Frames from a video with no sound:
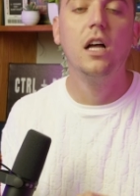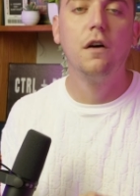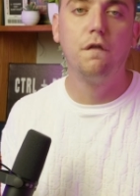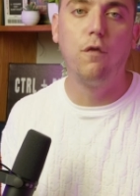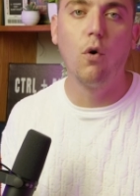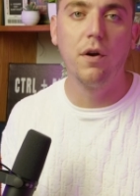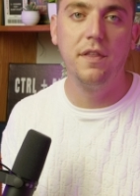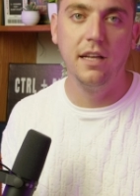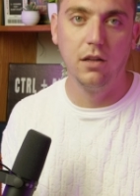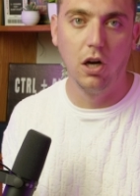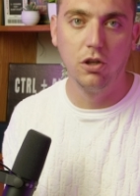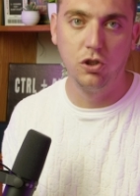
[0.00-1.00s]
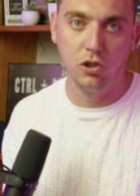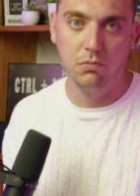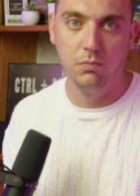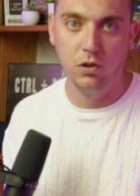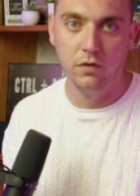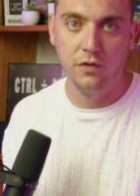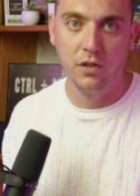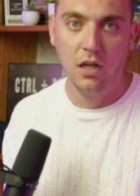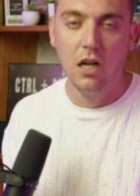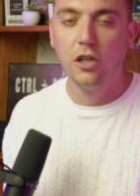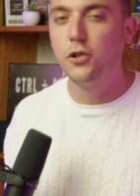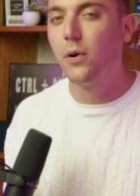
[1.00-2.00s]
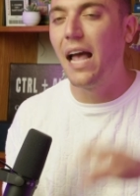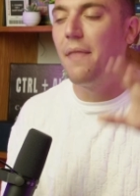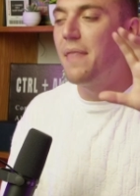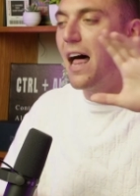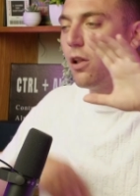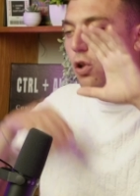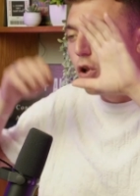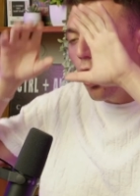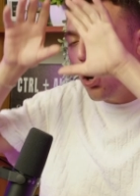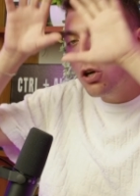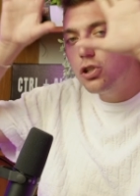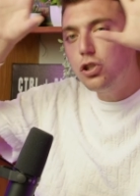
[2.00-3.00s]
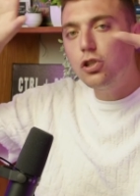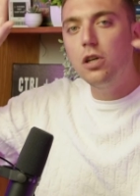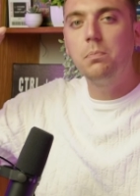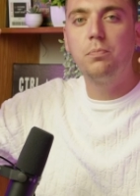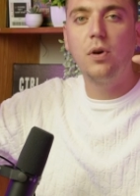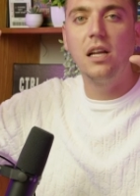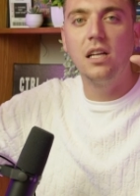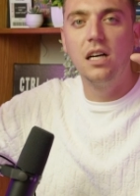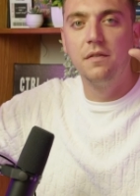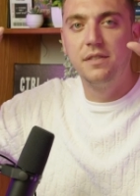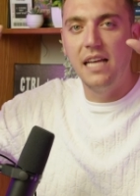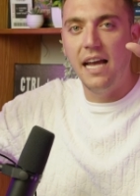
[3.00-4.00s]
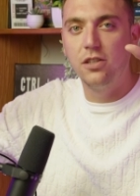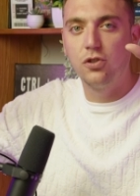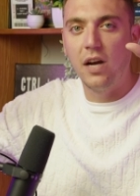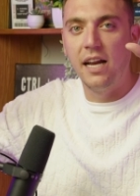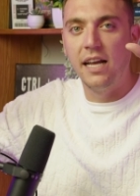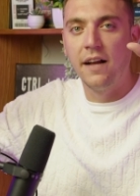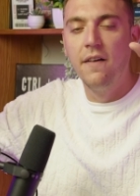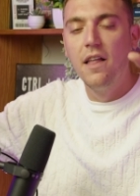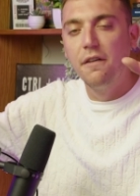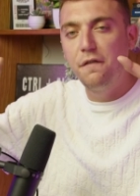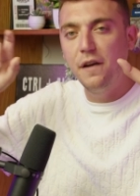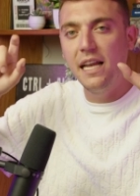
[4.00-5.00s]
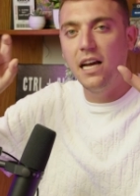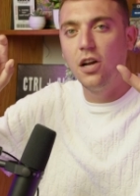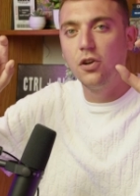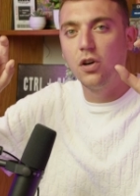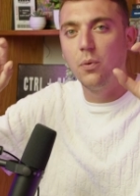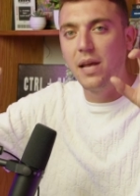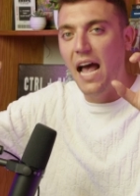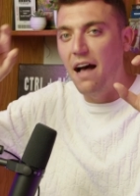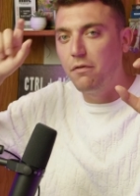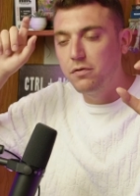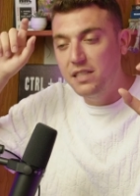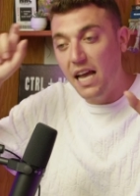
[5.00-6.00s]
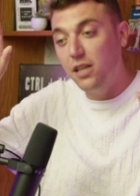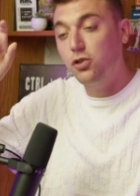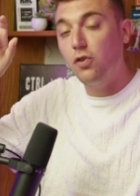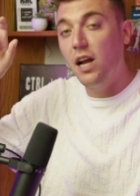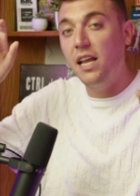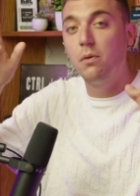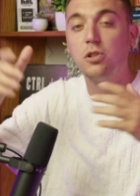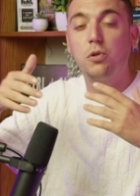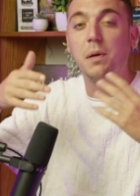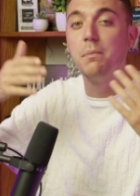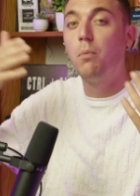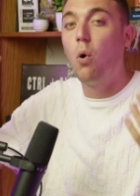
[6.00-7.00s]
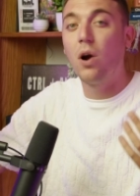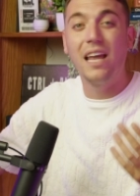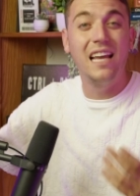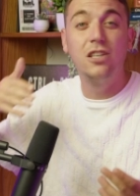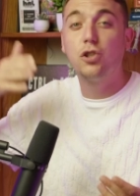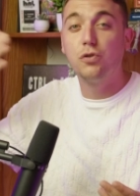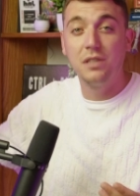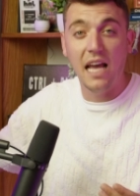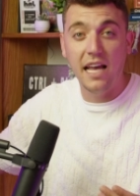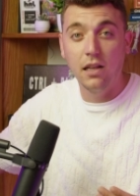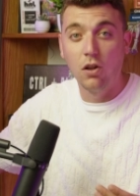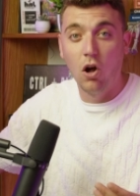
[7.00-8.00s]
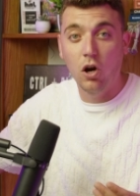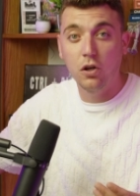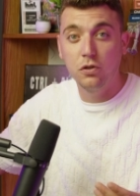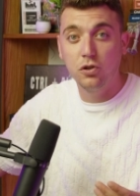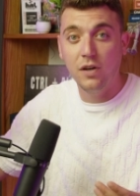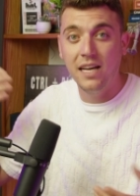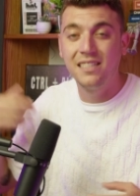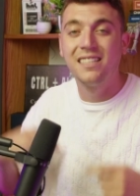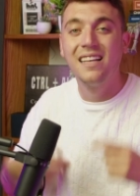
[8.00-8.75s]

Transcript: for the larger moves. So again, that larger umbrella of day trading, fitting under it, we have day trading, which would be more intraday, longer trades,